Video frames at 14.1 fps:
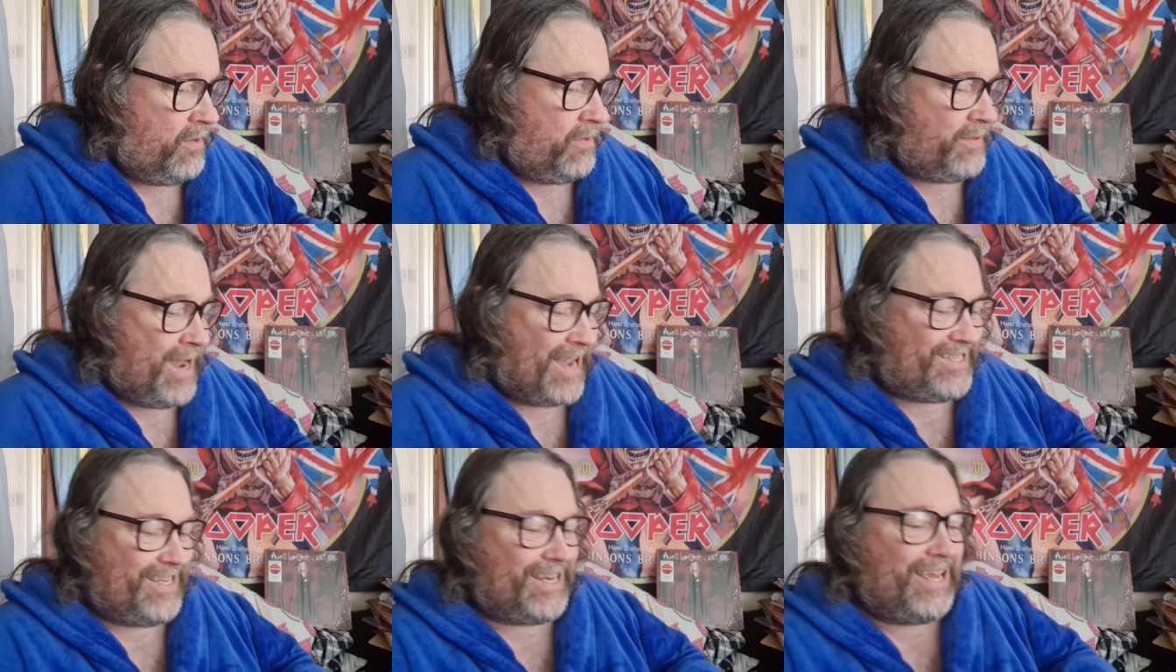
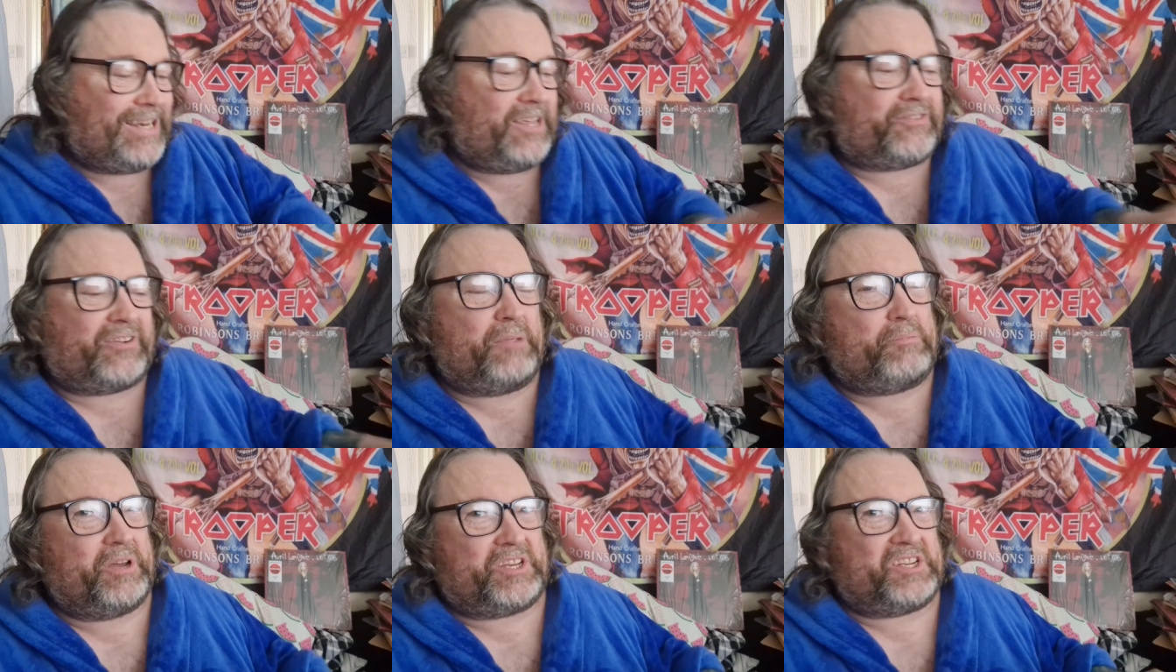
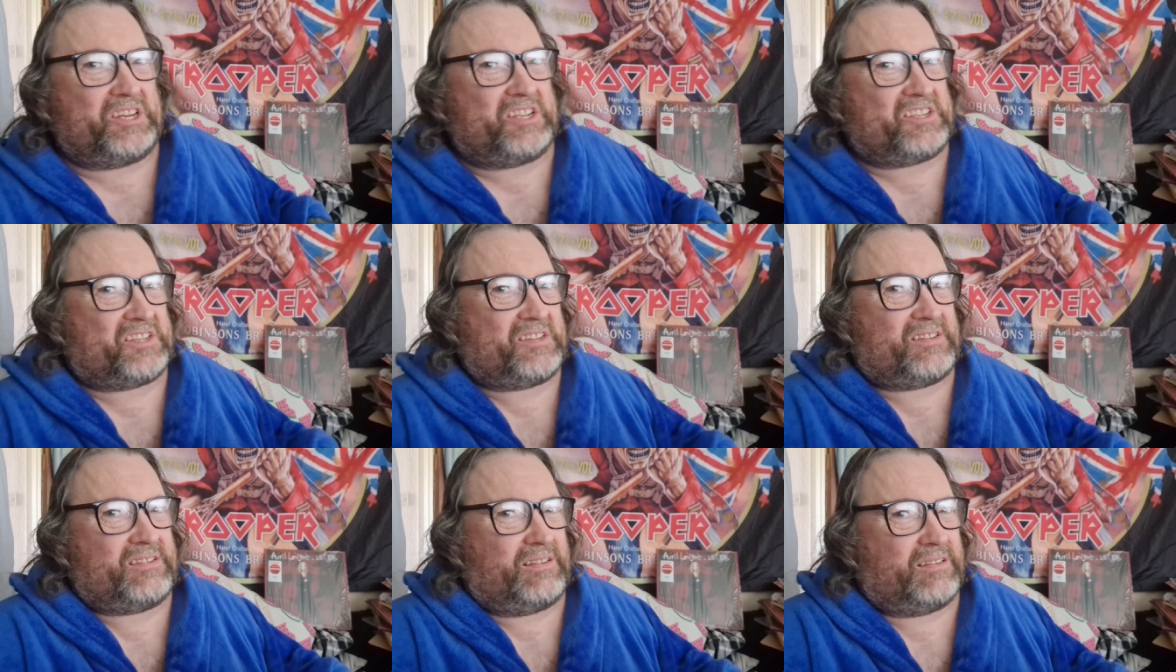1983 picture
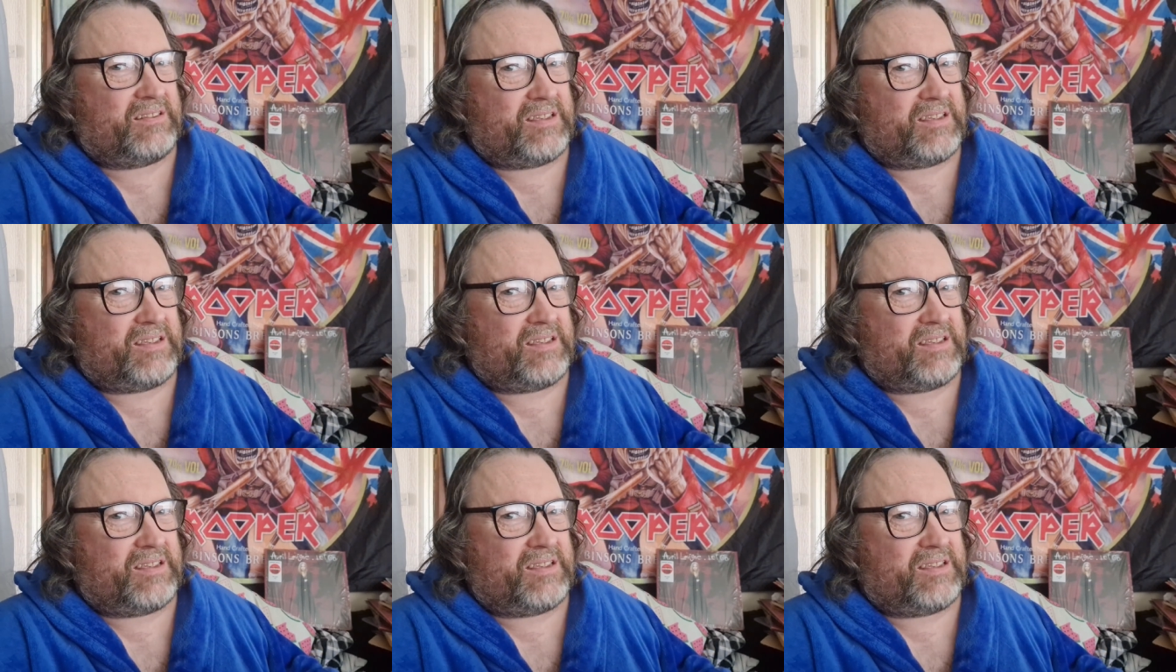discs still